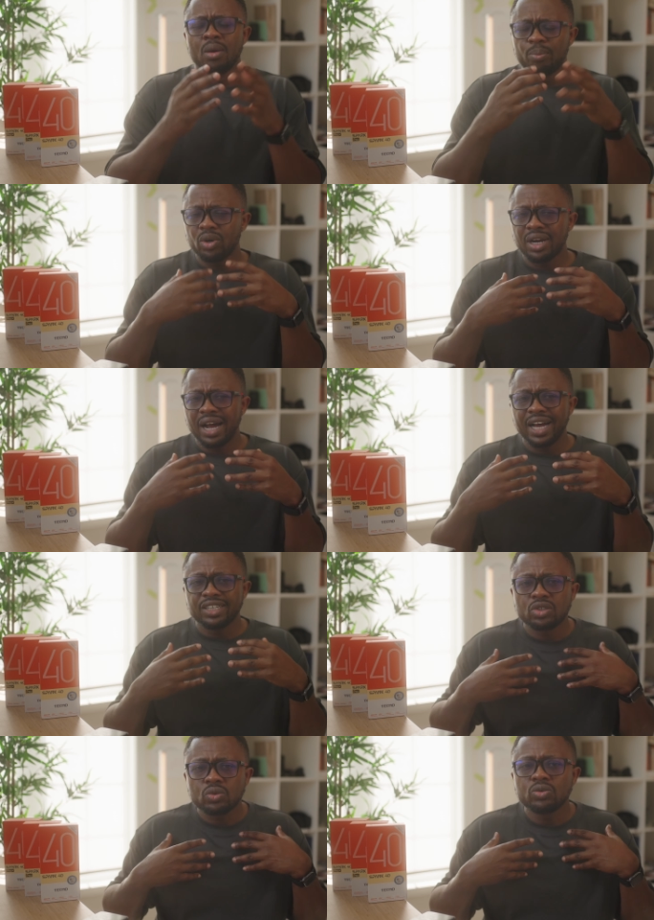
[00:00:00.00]
but I
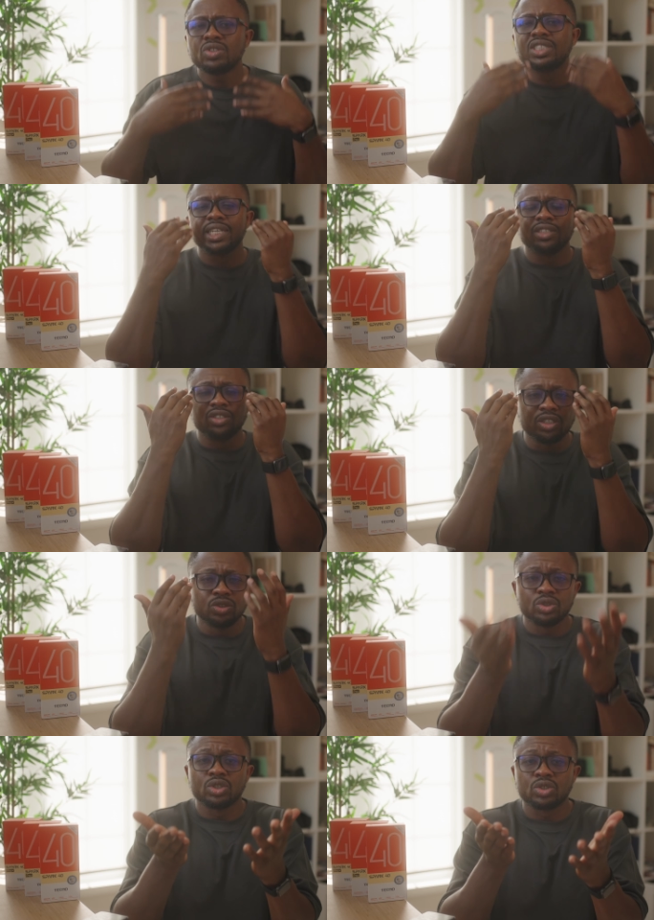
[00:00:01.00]
just want to genuinely
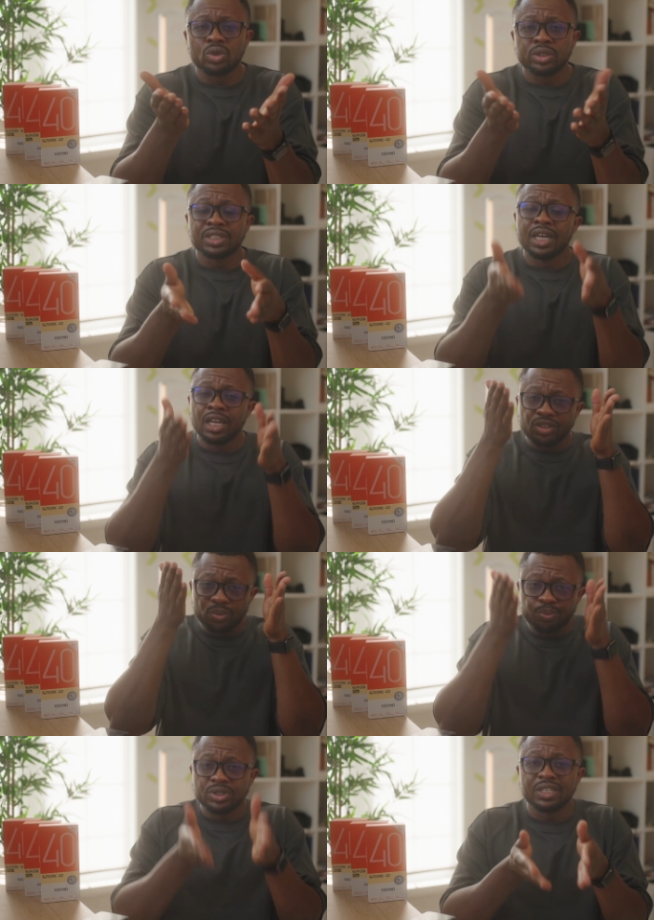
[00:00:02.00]
know your thoughts, so
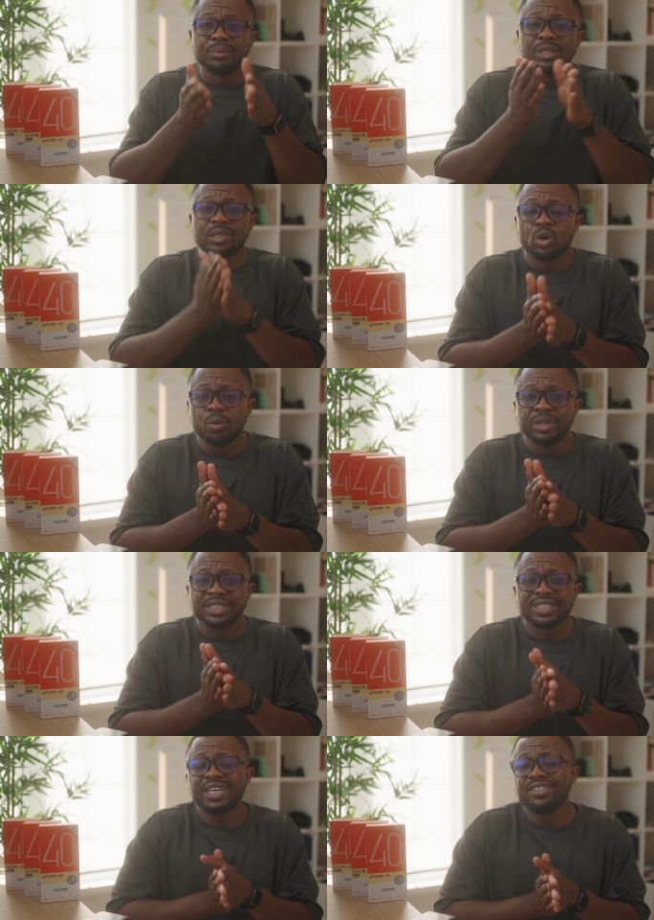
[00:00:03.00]
put them in the
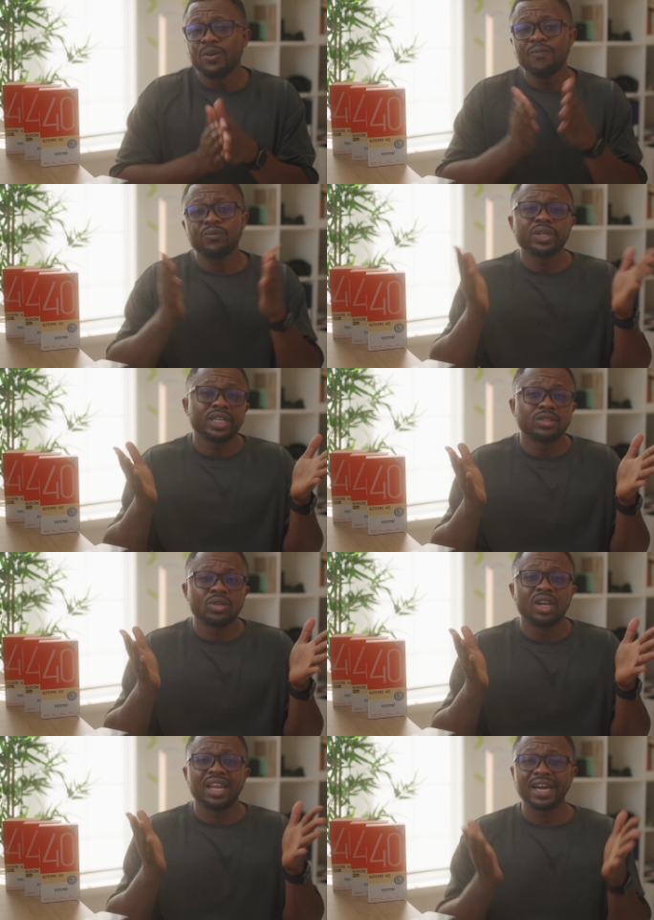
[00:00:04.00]
comments, and don't forget
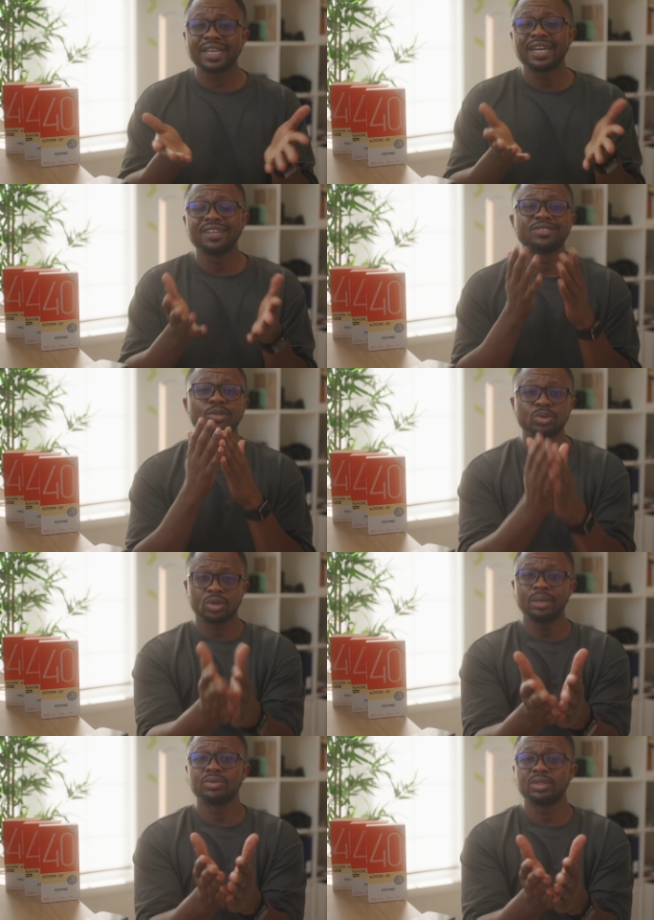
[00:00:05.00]
to like and
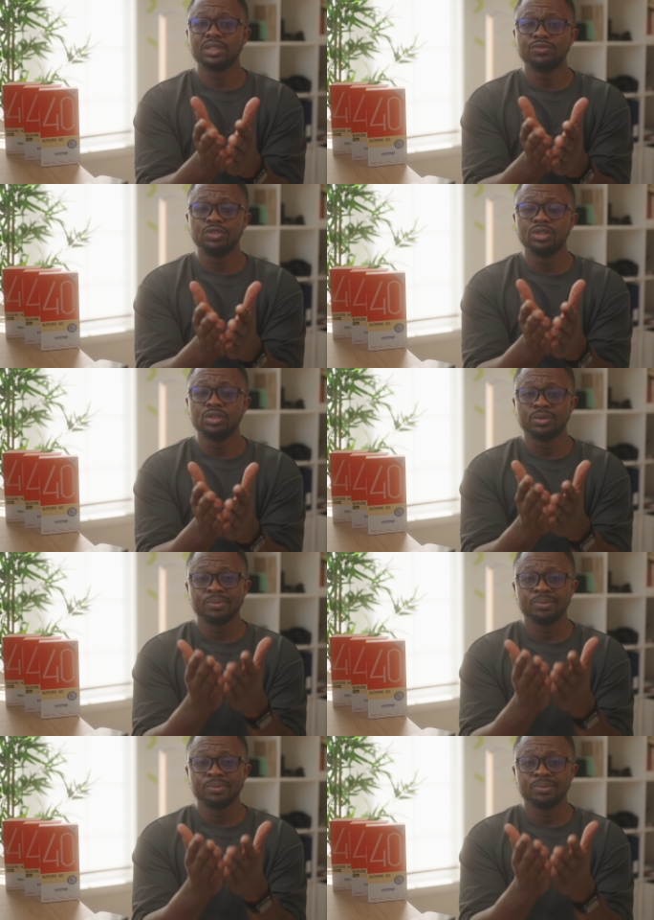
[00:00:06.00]
subscribe to this video.